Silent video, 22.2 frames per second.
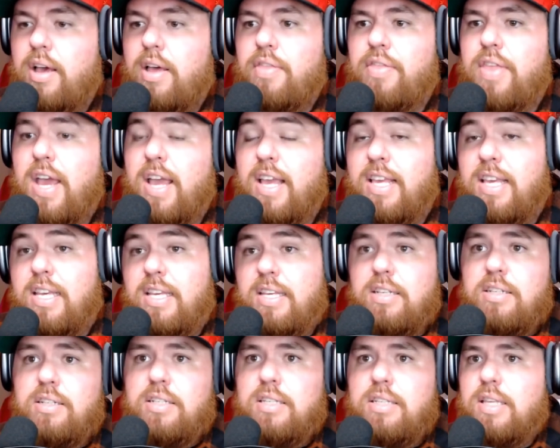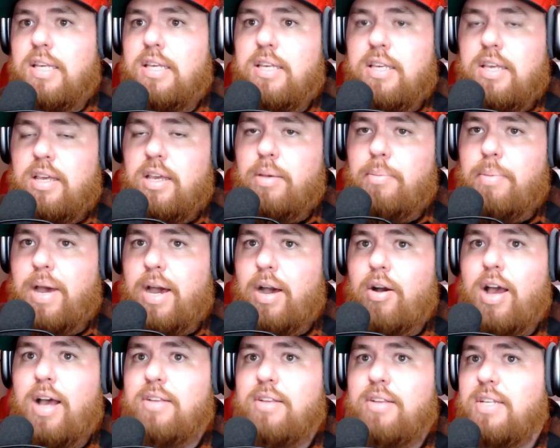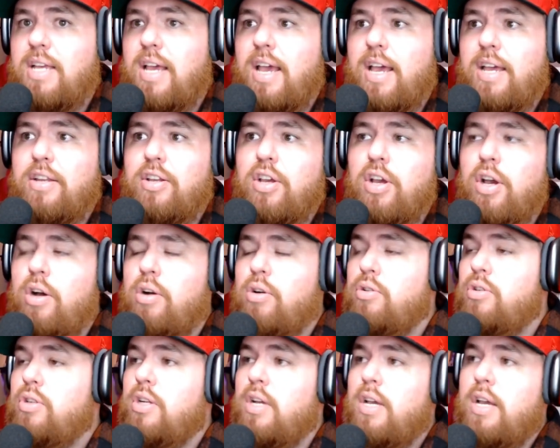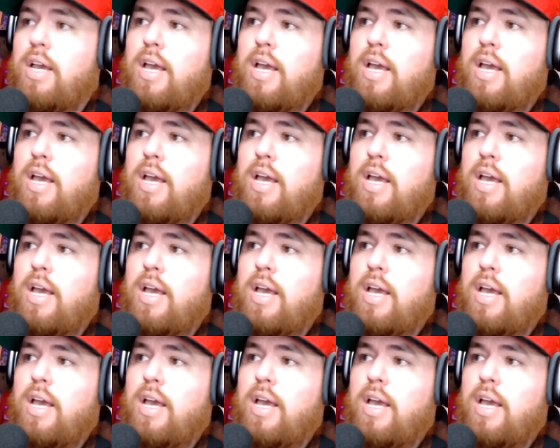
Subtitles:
that he's thinking about as a head coach.